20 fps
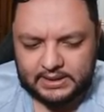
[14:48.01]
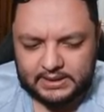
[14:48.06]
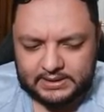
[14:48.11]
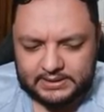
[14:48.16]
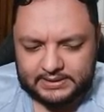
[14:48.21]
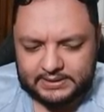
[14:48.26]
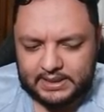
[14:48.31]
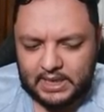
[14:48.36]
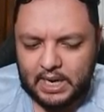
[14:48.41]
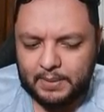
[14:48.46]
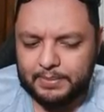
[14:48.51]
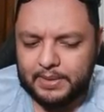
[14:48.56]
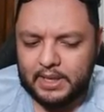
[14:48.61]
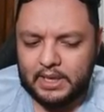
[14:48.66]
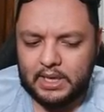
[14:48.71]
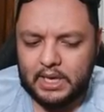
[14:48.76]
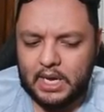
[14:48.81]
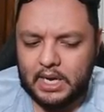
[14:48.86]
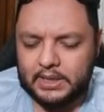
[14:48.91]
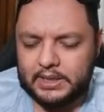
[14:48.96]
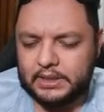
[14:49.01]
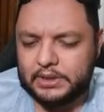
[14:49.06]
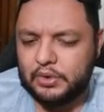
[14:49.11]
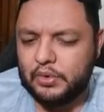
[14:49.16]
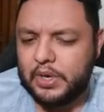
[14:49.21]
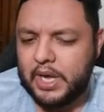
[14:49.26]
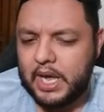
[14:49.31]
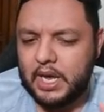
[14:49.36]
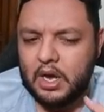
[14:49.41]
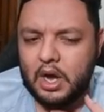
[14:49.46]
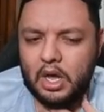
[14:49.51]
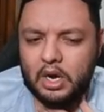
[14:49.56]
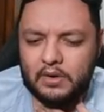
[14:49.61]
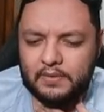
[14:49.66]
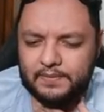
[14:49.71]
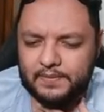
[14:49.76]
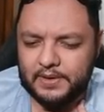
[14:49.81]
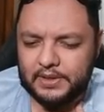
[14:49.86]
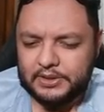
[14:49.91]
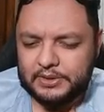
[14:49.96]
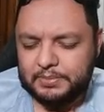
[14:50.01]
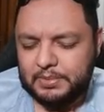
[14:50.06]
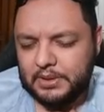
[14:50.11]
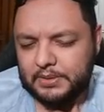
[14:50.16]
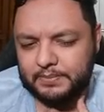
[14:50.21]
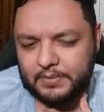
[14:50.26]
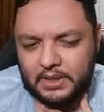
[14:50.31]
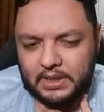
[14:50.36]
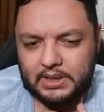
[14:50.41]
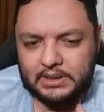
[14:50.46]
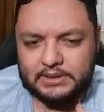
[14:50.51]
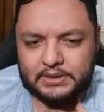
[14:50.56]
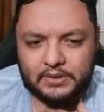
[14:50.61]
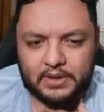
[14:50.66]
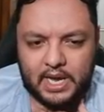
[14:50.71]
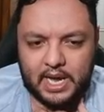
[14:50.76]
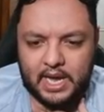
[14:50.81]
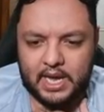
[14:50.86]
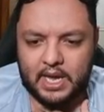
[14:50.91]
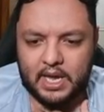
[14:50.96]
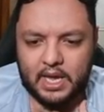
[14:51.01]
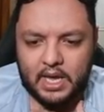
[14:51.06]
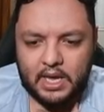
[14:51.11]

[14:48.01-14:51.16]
set up the uh, the 2K counter first, but it's okay.